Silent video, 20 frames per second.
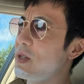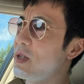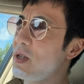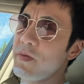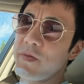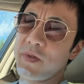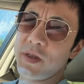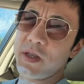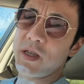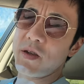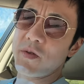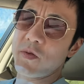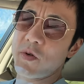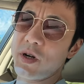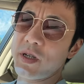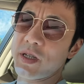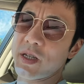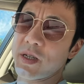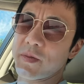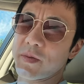I'm thinking of
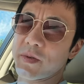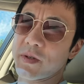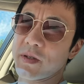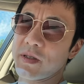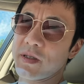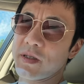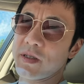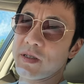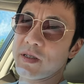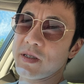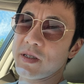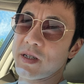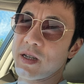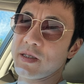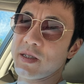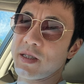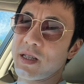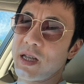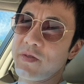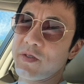working
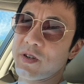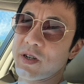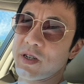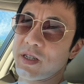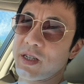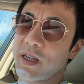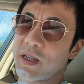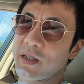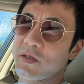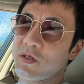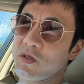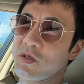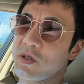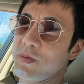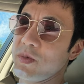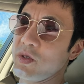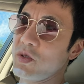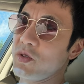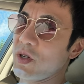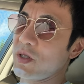as a lifeguard again or
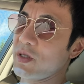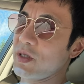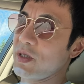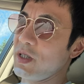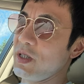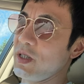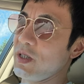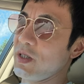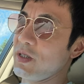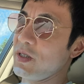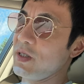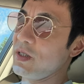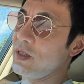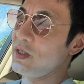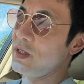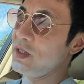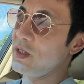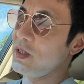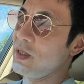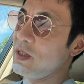swim instructor here
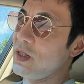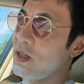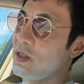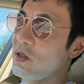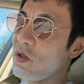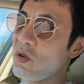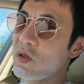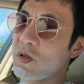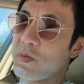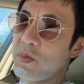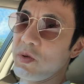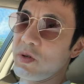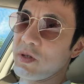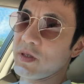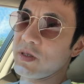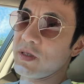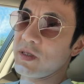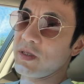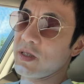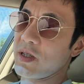at the local
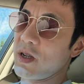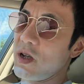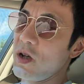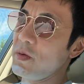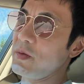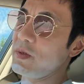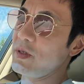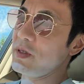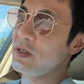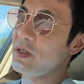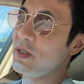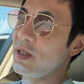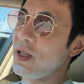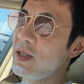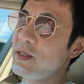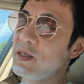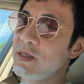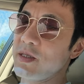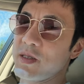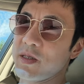pool. And said, like, oh, your
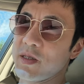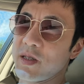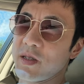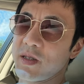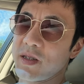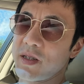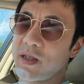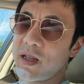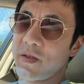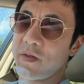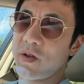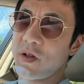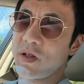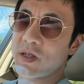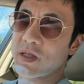licenses have all